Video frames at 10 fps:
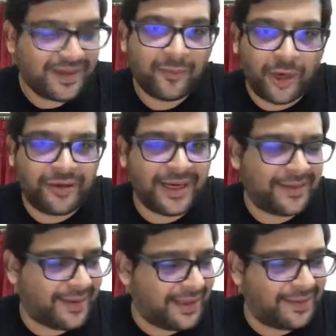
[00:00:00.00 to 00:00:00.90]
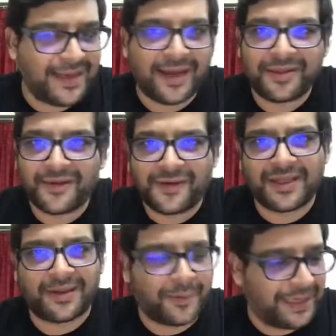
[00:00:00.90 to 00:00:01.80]
What do you guys think is the answer for
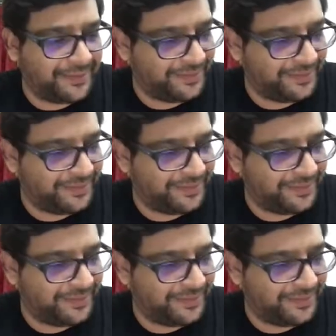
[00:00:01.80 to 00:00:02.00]
this one?